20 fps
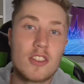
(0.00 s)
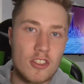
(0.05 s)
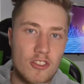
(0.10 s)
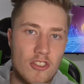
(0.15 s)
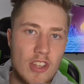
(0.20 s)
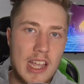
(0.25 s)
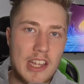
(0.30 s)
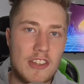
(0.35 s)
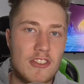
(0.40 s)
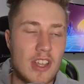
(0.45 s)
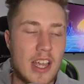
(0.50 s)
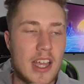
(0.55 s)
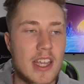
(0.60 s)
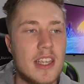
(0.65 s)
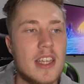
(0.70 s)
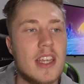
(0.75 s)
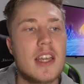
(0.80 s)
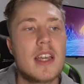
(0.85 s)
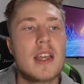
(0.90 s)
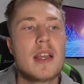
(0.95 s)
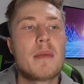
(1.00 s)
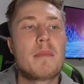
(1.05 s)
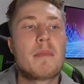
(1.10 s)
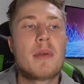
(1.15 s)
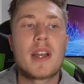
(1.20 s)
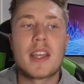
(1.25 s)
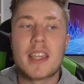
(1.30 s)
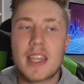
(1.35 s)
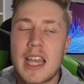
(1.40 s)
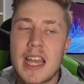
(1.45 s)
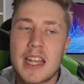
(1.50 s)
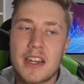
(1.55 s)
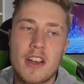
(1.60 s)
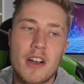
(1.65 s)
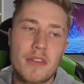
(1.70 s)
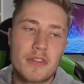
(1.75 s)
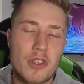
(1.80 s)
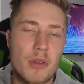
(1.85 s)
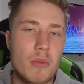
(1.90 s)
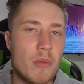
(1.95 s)
to JJ but again,
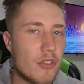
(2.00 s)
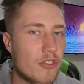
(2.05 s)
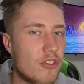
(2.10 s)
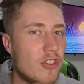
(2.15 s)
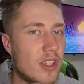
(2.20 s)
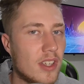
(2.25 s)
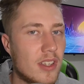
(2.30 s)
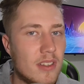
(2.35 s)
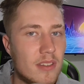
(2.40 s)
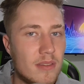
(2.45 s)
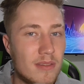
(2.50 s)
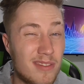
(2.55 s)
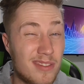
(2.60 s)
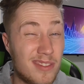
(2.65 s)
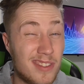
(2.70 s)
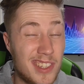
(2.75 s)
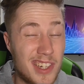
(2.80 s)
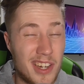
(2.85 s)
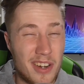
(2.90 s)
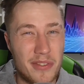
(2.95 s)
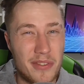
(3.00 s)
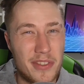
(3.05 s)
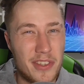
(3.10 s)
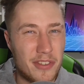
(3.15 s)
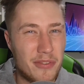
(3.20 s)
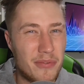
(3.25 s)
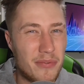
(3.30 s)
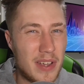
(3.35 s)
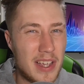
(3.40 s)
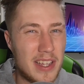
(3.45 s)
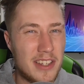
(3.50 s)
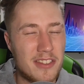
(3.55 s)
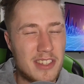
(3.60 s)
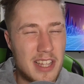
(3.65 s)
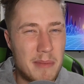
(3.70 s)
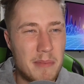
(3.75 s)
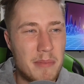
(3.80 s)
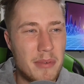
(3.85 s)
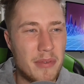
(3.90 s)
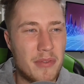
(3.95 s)
after watching, you know, this FaZe
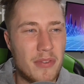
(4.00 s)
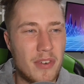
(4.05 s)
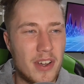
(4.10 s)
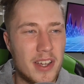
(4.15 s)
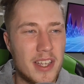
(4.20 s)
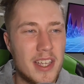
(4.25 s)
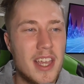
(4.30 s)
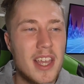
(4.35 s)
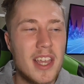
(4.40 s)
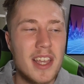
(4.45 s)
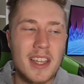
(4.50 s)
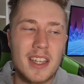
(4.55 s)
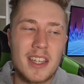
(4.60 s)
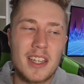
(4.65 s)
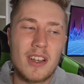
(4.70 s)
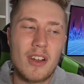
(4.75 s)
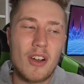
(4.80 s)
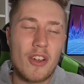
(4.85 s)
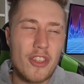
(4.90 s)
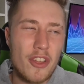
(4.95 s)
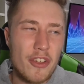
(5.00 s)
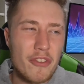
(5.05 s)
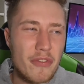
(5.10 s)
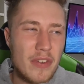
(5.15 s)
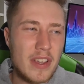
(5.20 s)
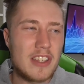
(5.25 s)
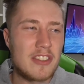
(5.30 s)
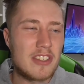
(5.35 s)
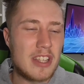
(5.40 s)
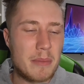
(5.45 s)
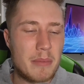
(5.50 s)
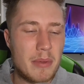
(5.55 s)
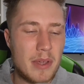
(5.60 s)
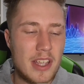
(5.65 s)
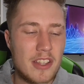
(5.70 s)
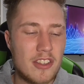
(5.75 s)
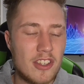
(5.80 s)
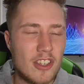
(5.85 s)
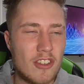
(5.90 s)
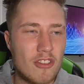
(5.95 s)
Temperrr fight, although FaZe
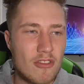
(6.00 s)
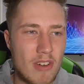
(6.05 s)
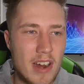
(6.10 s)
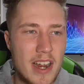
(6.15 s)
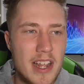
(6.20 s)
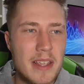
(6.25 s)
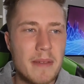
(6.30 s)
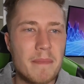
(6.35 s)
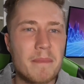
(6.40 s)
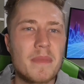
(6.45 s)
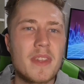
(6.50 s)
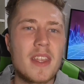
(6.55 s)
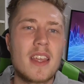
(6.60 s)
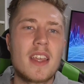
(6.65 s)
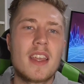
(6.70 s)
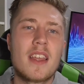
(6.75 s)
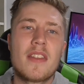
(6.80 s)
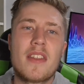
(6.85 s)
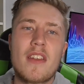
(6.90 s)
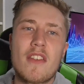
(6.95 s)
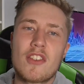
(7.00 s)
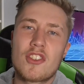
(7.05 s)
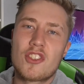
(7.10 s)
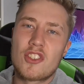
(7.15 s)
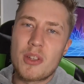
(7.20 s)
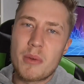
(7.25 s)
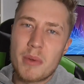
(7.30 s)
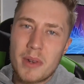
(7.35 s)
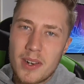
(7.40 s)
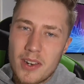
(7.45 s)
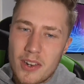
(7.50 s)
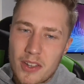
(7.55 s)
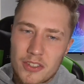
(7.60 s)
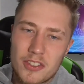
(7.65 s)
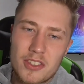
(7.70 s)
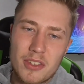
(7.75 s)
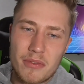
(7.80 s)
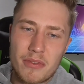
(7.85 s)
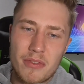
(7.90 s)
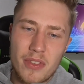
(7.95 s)
Temperrr isn't great, there are still a
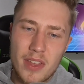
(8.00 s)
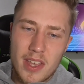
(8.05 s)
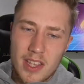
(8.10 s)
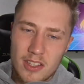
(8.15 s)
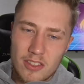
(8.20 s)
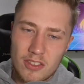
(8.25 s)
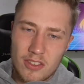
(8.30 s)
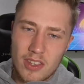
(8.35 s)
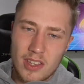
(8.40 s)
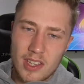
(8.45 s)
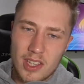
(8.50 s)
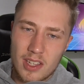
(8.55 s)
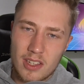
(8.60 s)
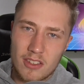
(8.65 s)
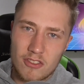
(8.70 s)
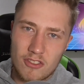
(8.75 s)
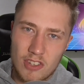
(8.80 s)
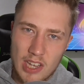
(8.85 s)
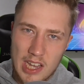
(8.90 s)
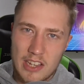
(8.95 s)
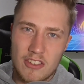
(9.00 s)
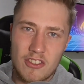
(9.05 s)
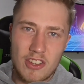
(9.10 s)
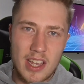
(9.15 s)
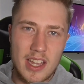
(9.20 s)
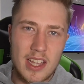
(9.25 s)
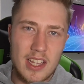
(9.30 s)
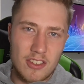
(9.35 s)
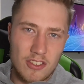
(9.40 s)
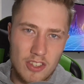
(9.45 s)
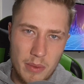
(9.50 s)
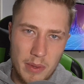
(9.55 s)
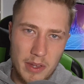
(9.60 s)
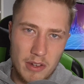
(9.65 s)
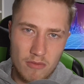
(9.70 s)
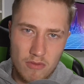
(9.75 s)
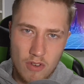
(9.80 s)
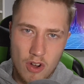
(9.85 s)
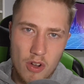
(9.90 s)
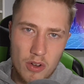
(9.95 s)
lot of things that JJ is
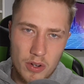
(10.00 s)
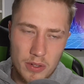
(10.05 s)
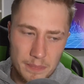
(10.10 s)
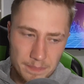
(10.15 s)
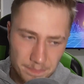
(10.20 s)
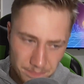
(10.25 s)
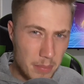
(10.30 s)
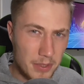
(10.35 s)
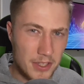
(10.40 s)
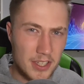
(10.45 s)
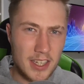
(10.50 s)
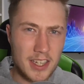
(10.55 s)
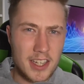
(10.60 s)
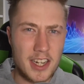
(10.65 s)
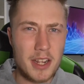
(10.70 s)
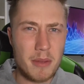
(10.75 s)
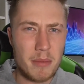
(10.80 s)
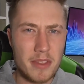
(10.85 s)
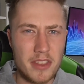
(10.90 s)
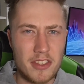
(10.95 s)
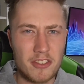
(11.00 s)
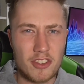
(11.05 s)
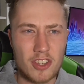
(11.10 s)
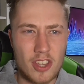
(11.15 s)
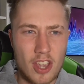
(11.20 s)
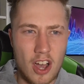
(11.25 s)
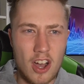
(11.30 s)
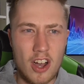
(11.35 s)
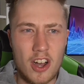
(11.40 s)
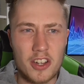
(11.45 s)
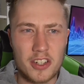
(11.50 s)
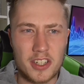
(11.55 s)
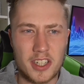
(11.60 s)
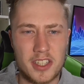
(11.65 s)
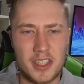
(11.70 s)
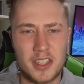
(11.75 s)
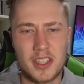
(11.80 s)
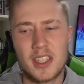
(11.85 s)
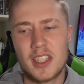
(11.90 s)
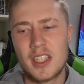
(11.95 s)
doing wrong, particularly with his guard
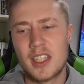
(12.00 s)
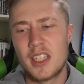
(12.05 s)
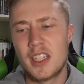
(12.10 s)
and,